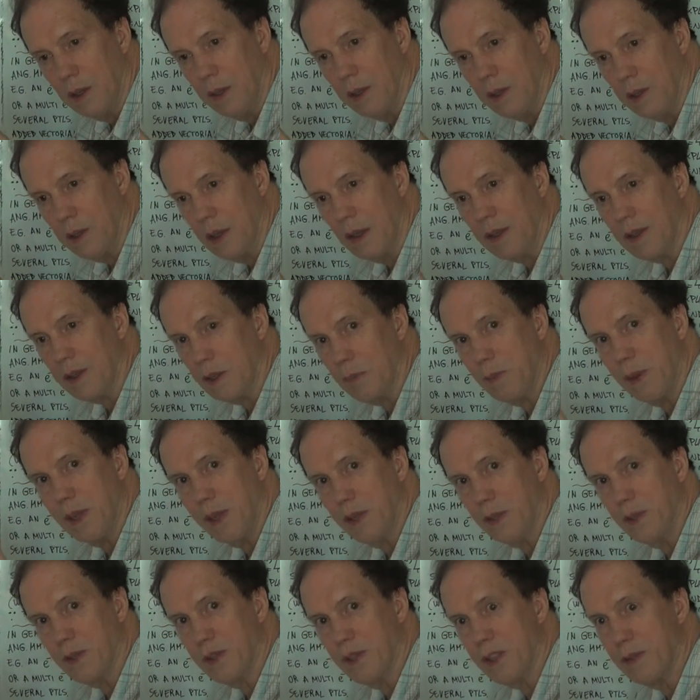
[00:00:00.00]
that depend
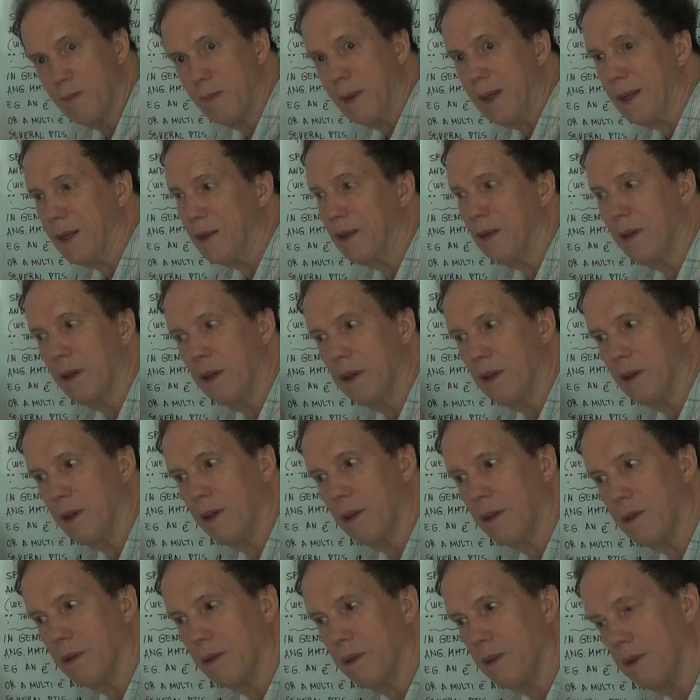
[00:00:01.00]
on the spin.
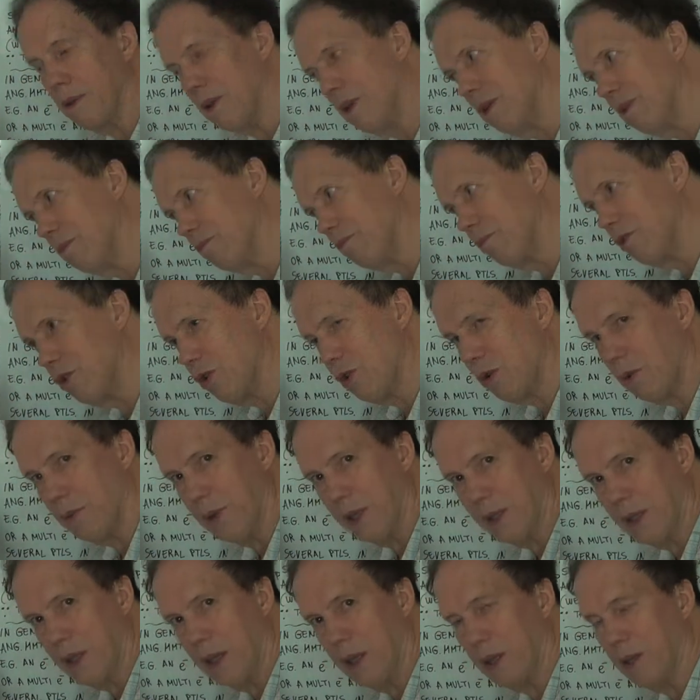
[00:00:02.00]
I'll talk
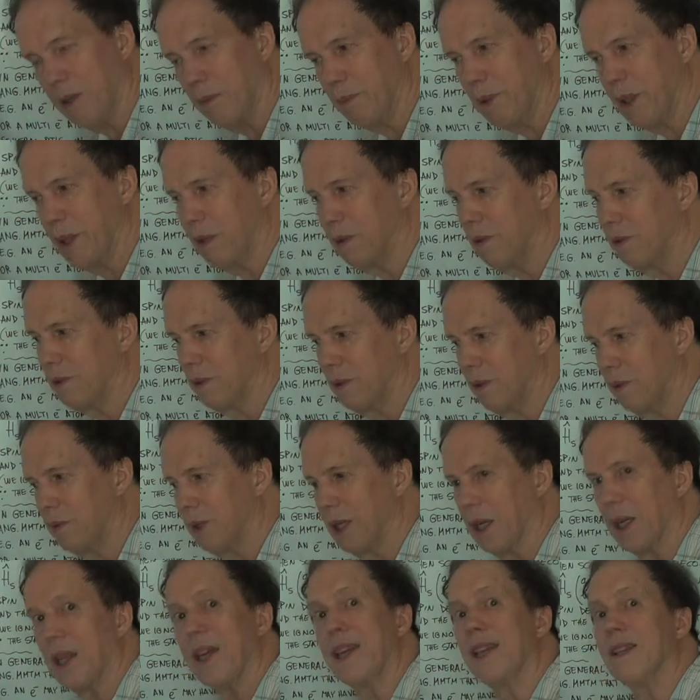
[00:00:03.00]
about that a
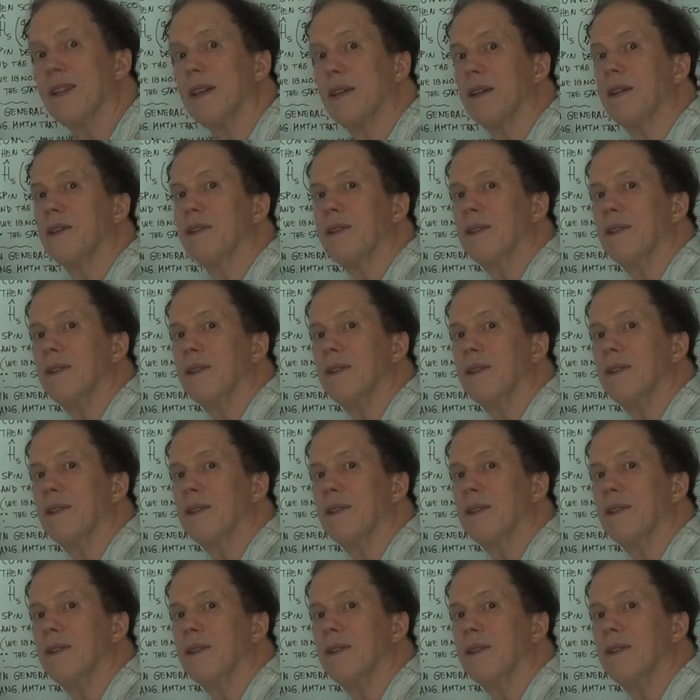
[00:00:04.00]
bit later